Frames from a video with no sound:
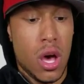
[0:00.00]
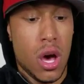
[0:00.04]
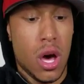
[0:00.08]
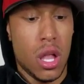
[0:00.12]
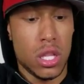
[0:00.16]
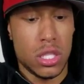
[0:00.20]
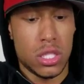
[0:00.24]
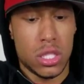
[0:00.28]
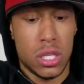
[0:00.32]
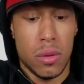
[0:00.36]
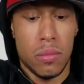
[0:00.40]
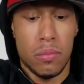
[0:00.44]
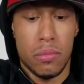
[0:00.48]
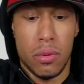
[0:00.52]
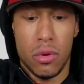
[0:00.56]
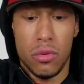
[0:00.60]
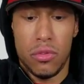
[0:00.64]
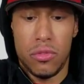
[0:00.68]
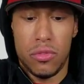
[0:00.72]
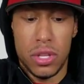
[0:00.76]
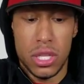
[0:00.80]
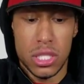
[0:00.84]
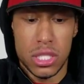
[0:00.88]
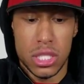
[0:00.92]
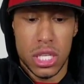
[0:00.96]
Let's get both
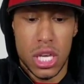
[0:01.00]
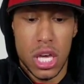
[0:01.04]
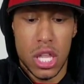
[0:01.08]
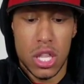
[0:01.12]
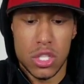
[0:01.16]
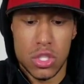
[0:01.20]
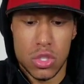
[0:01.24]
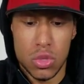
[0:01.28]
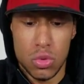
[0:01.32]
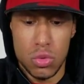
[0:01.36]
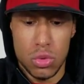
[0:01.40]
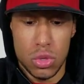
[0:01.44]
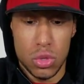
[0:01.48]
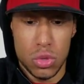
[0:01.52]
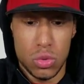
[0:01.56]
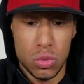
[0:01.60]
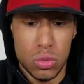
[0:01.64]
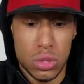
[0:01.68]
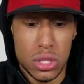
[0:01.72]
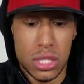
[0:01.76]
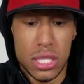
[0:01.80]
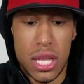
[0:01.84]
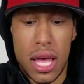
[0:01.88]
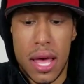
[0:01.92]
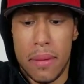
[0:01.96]
of these together so you could do a
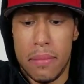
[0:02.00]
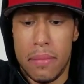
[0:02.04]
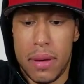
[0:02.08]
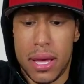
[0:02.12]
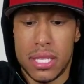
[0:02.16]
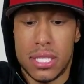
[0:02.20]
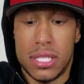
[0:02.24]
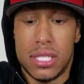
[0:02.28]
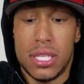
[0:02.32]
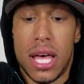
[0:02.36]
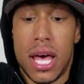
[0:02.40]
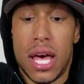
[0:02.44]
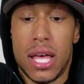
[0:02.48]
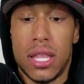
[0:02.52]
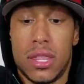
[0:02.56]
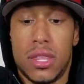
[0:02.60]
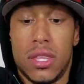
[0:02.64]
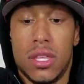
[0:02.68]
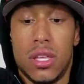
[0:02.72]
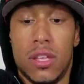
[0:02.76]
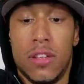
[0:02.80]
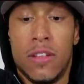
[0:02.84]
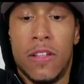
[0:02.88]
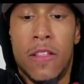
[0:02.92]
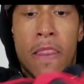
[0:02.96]
side-by-side
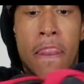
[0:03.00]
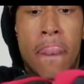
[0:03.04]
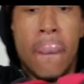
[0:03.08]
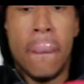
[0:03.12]
thing.